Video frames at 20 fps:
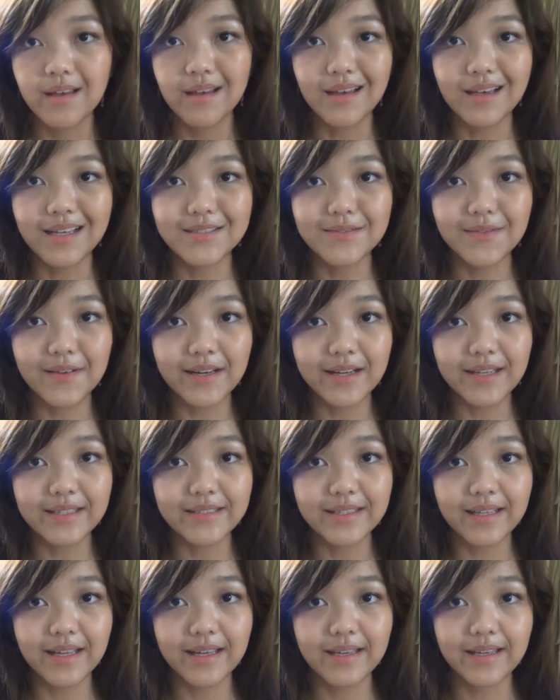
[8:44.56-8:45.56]
As far
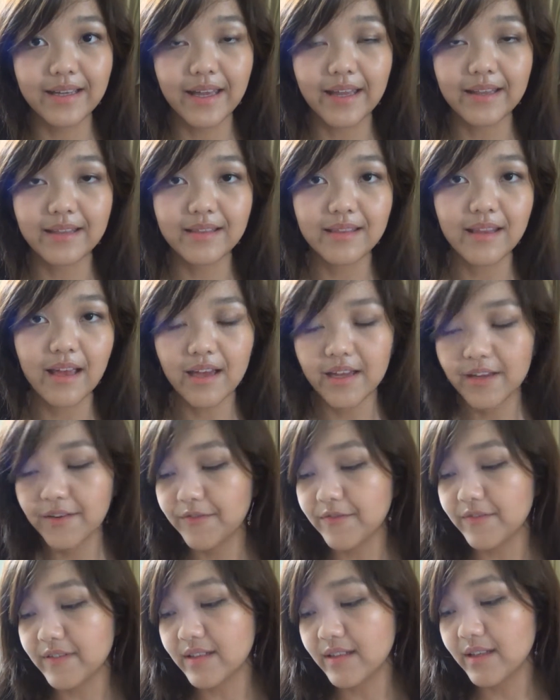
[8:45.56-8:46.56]
as like
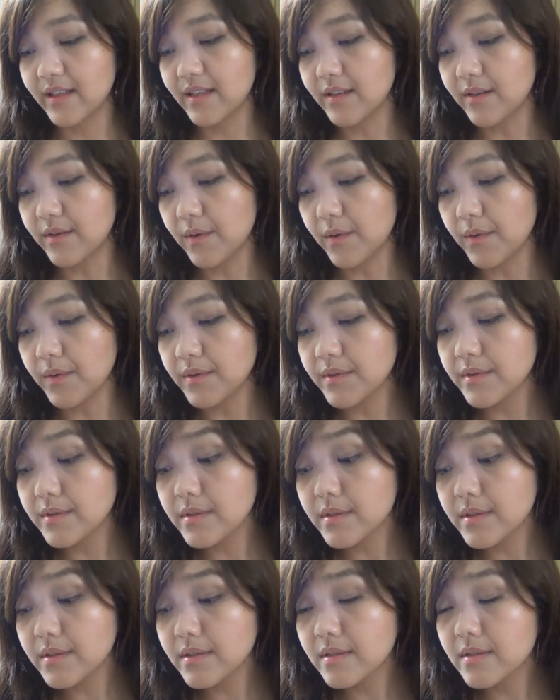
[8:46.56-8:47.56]
anti-fatigue
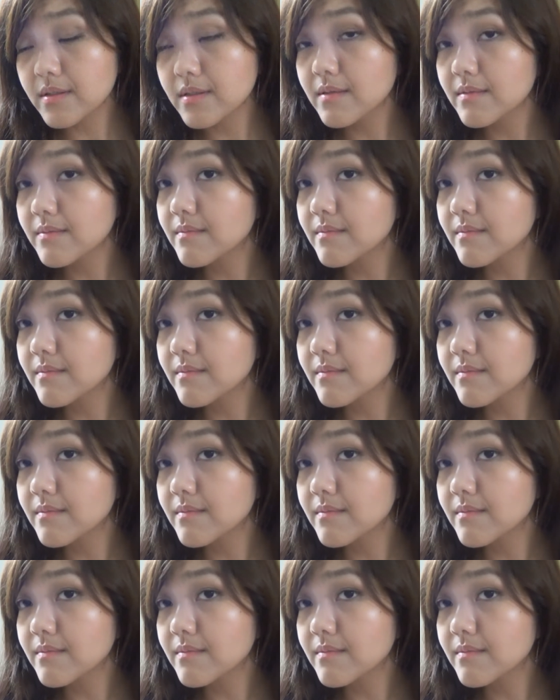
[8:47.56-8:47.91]
goes,